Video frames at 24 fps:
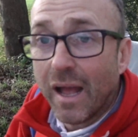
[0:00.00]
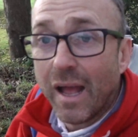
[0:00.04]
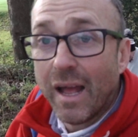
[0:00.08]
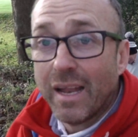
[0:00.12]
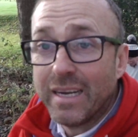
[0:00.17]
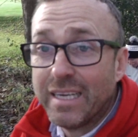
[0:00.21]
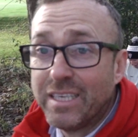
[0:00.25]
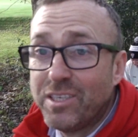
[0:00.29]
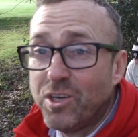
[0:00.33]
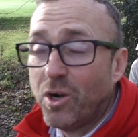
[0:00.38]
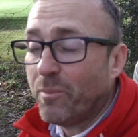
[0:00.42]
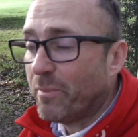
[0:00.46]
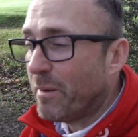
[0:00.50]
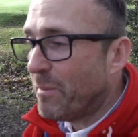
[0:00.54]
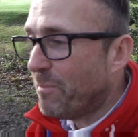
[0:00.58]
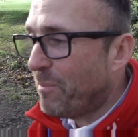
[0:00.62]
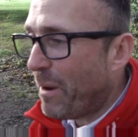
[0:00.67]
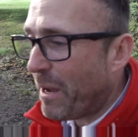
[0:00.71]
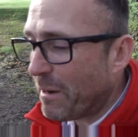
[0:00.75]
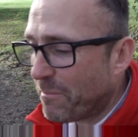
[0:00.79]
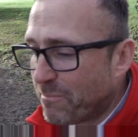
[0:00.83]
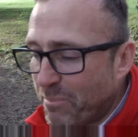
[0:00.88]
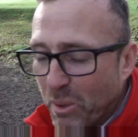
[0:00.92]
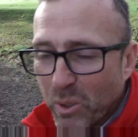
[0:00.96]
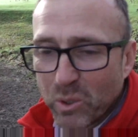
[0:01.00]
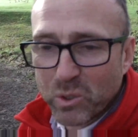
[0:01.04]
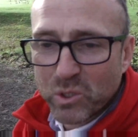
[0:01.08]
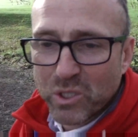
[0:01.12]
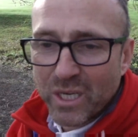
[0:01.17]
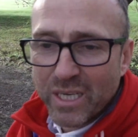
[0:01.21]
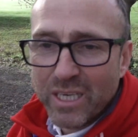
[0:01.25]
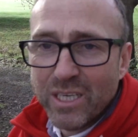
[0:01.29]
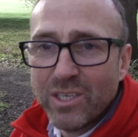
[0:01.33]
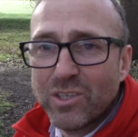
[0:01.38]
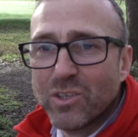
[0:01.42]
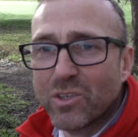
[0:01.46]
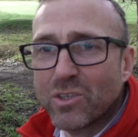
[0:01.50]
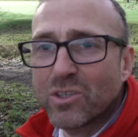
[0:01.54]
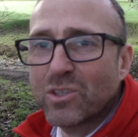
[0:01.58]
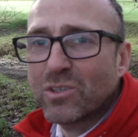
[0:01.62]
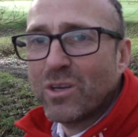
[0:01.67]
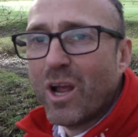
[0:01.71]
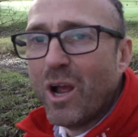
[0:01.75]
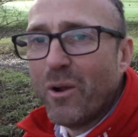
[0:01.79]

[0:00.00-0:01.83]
And it's not been bad putting, it's just